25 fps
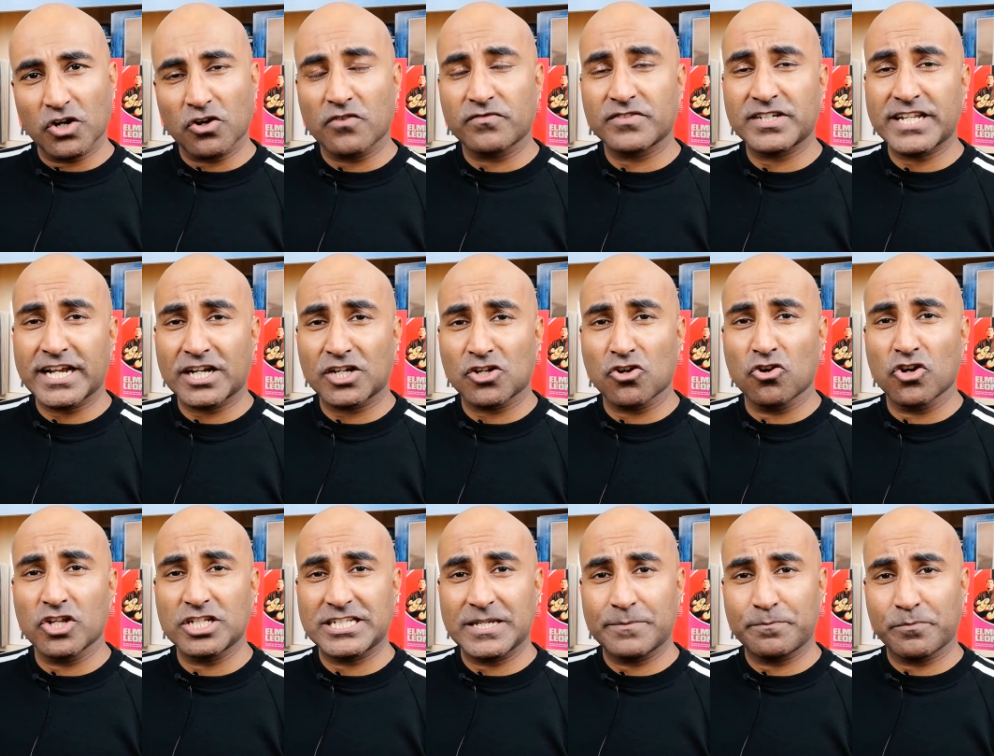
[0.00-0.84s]
of
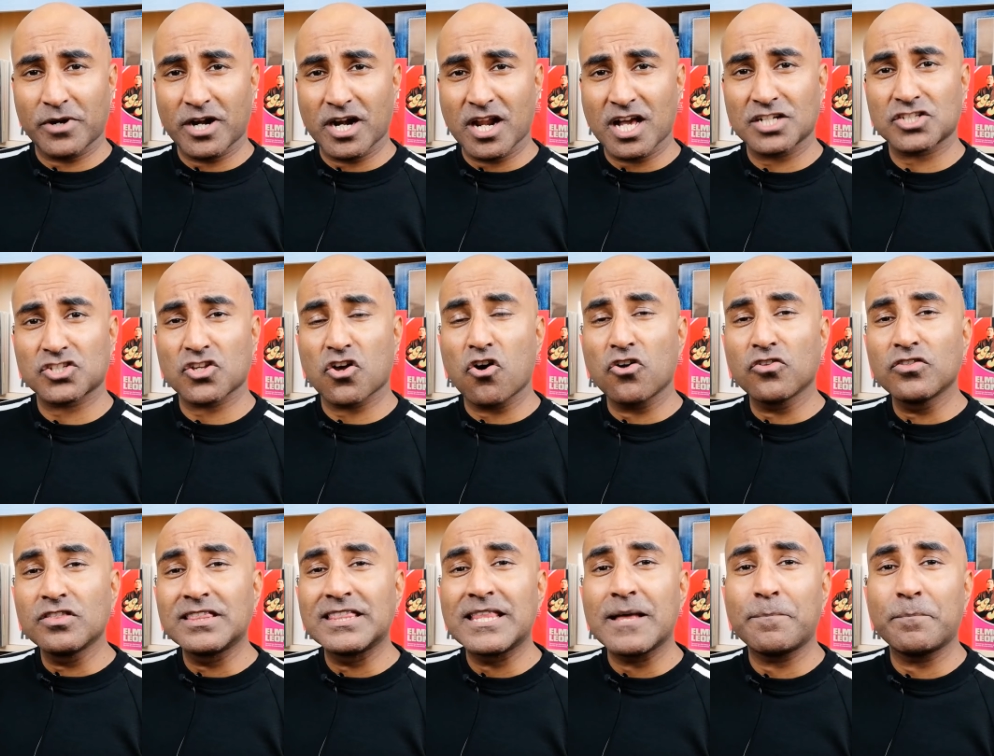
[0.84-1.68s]
technology products
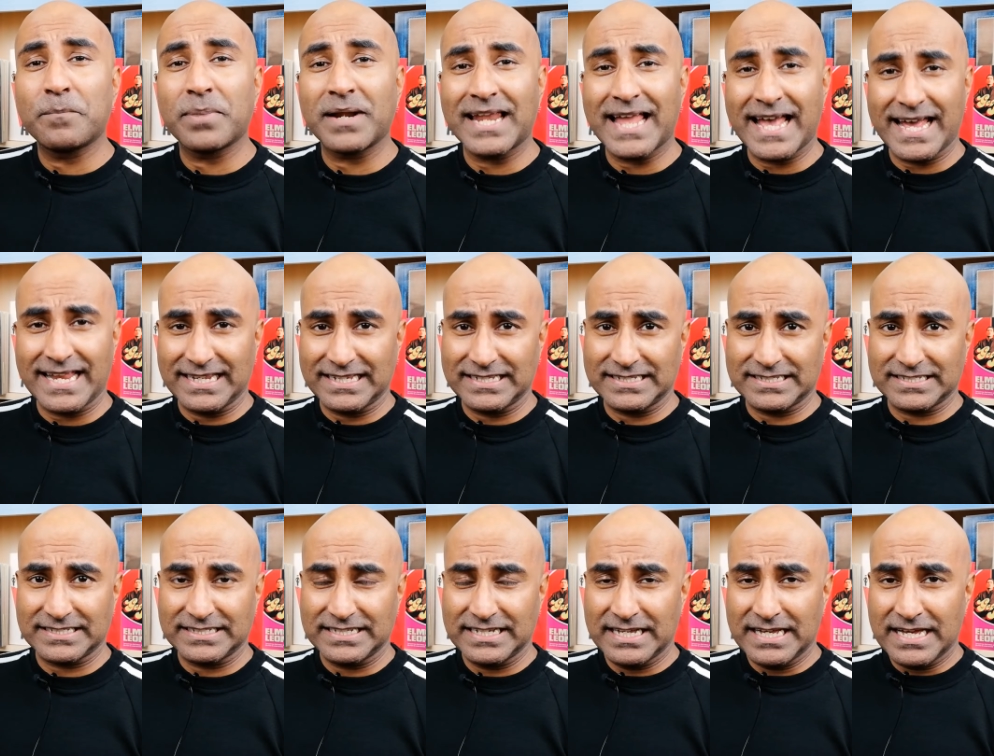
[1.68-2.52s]
on the planet.